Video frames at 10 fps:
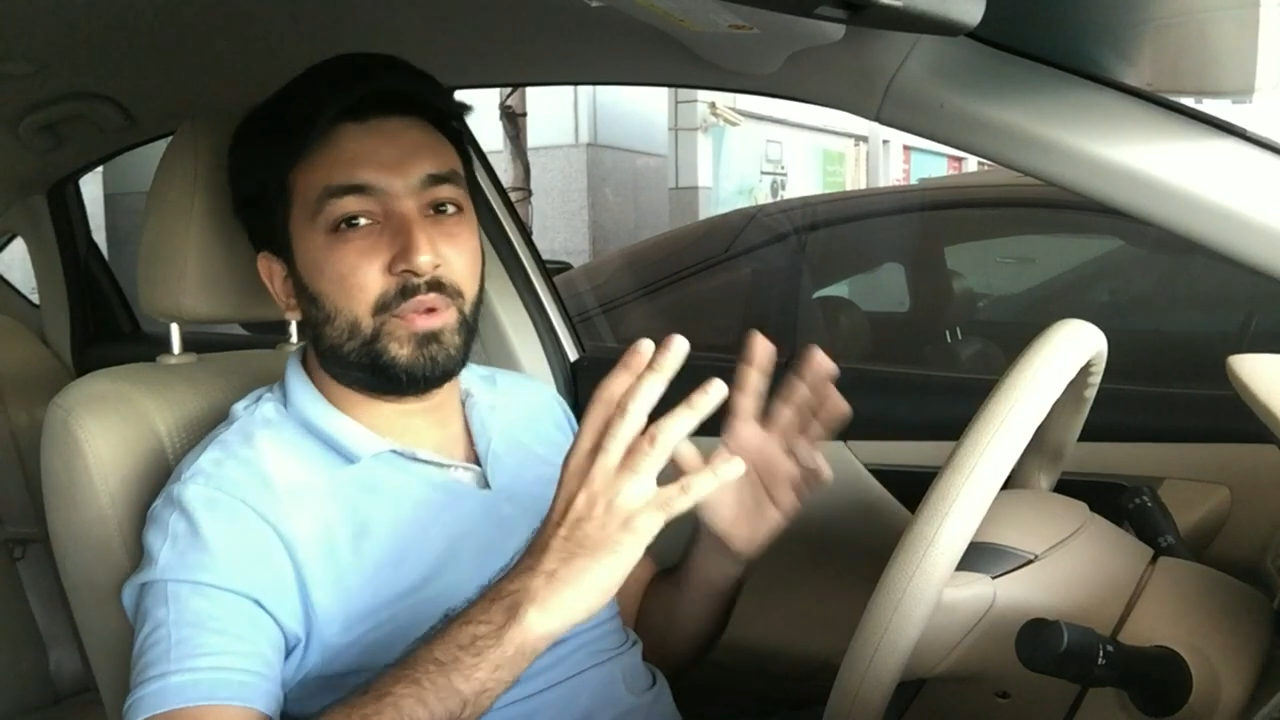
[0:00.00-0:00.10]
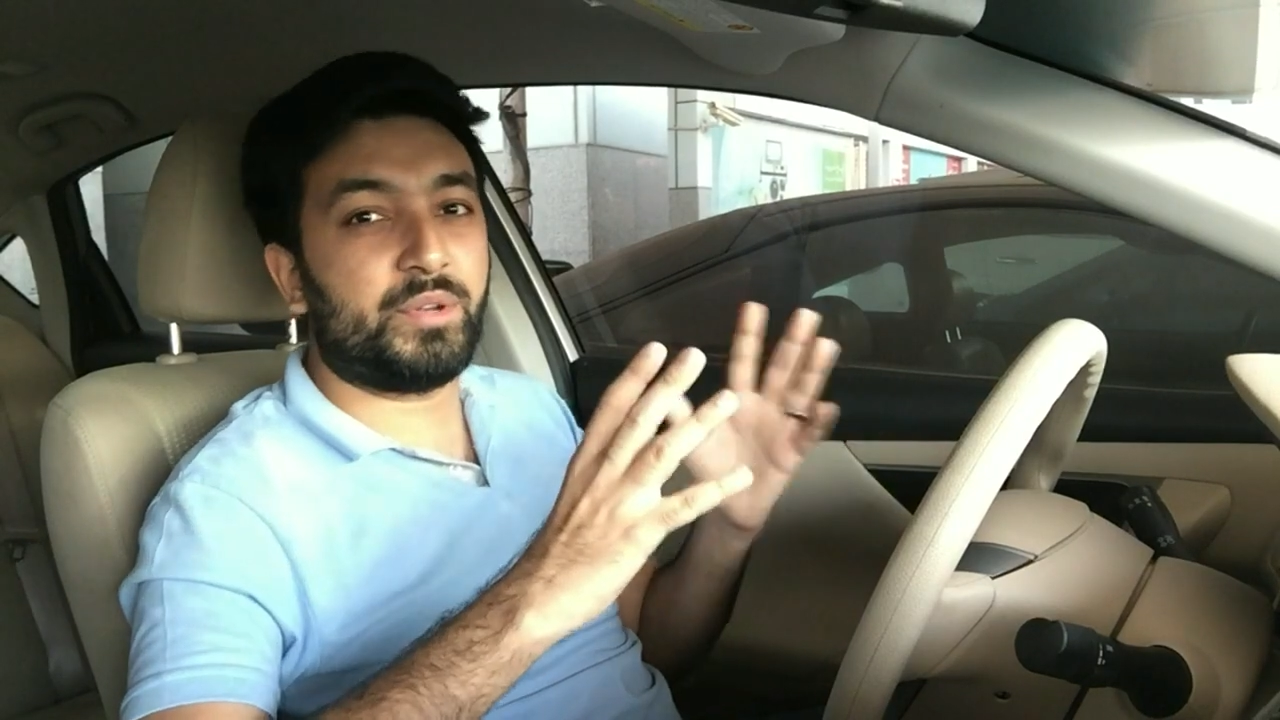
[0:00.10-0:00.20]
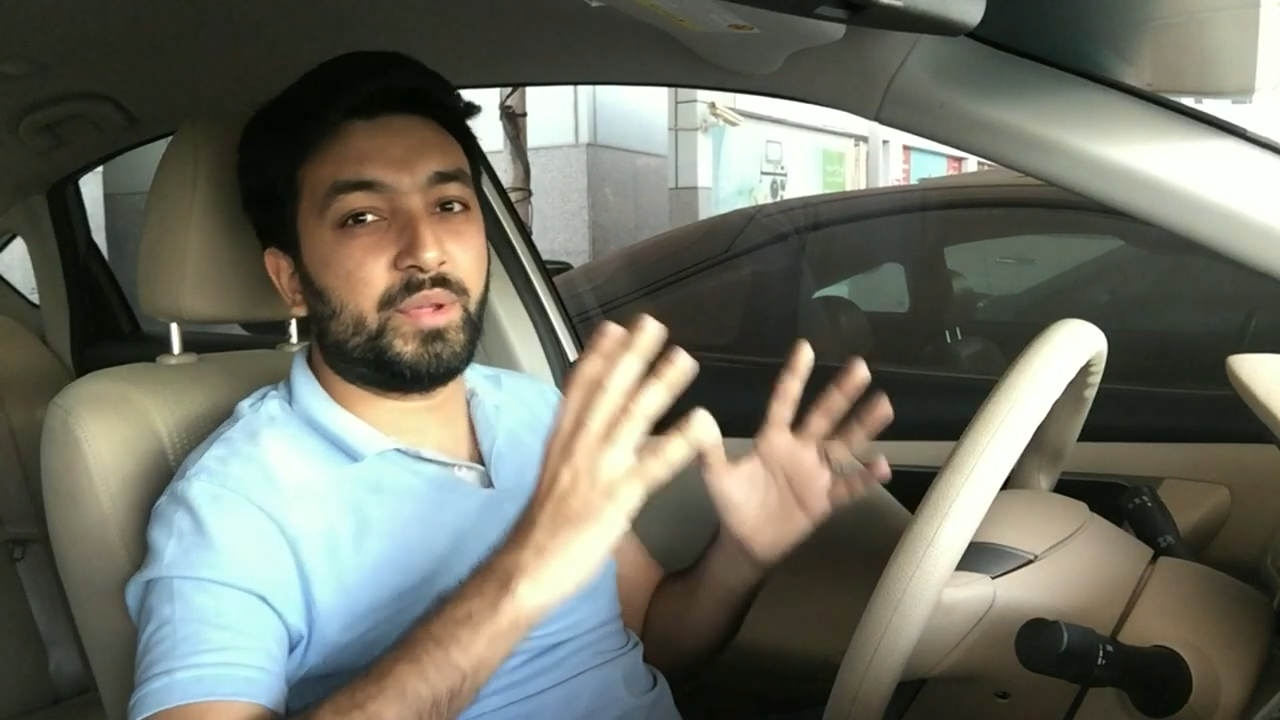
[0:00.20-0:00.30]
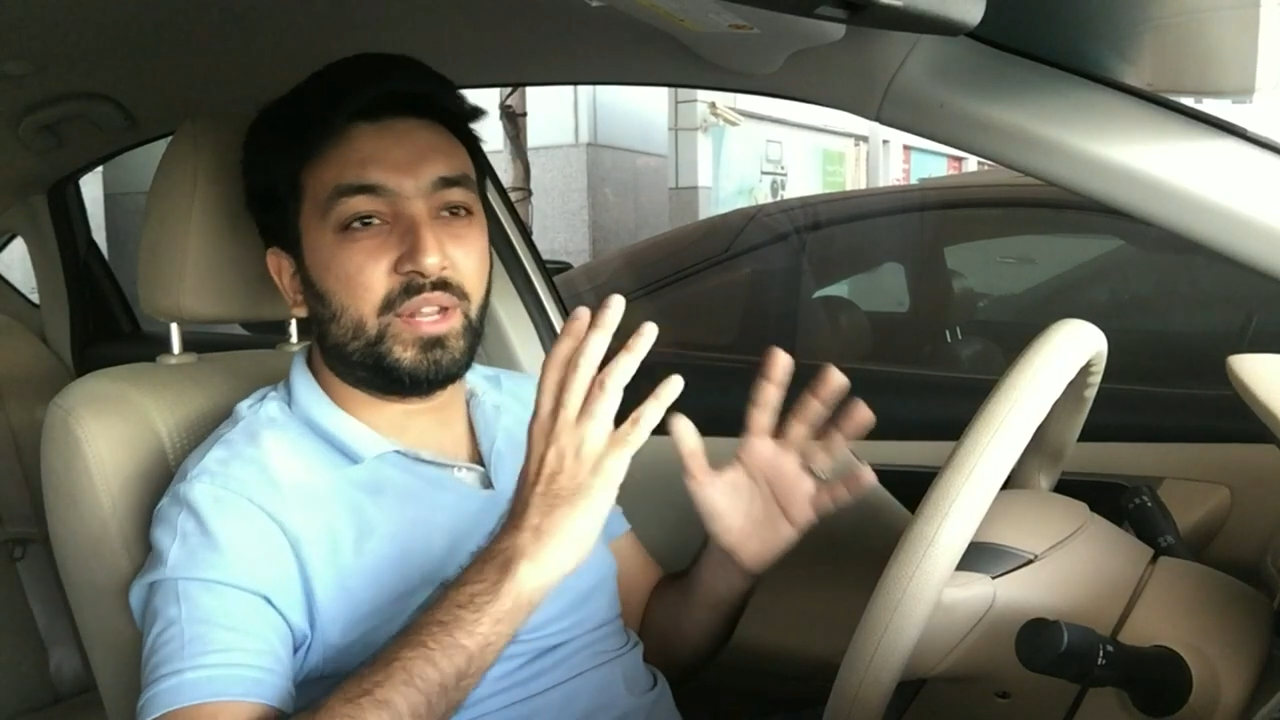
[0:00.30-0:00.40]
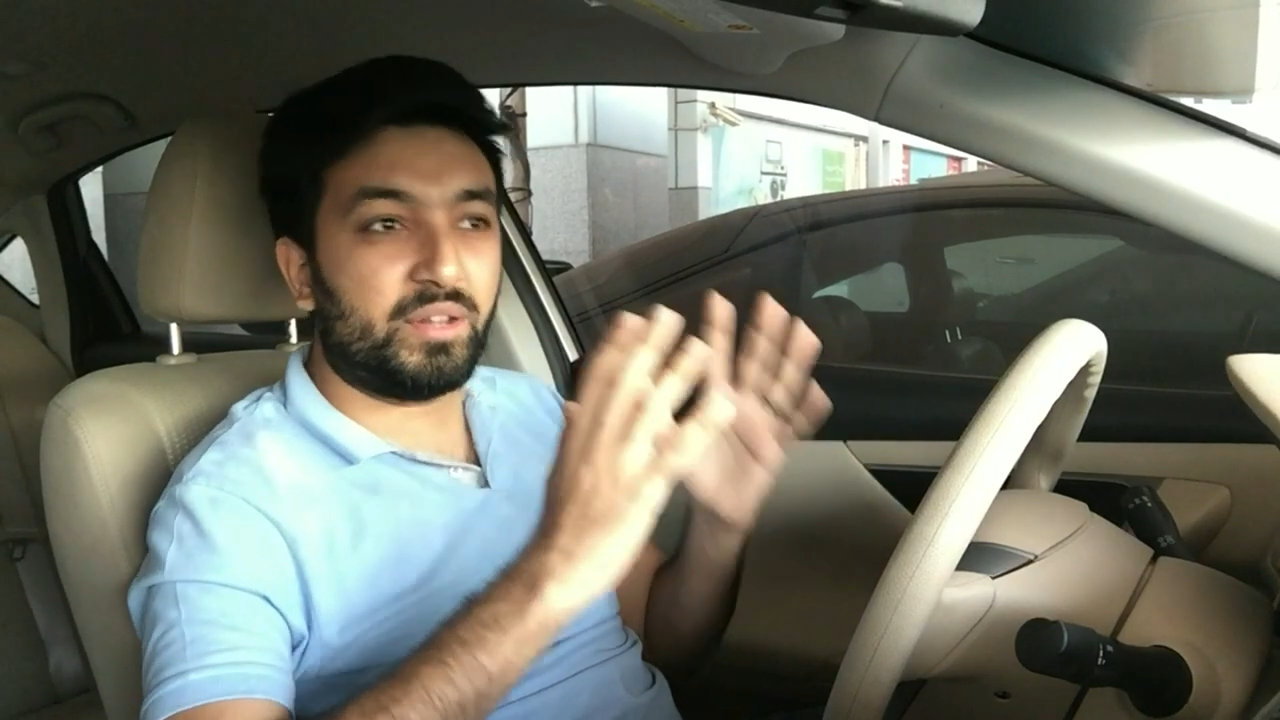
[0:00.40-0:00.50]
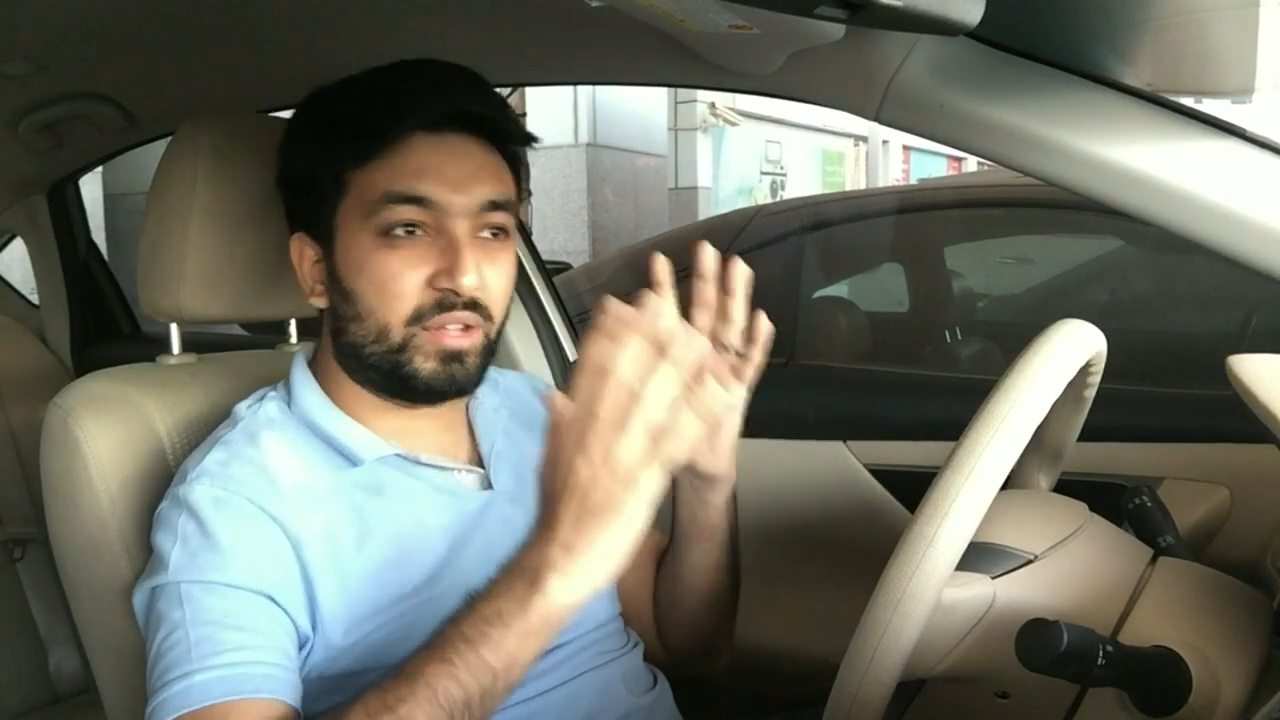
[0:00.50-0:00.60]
between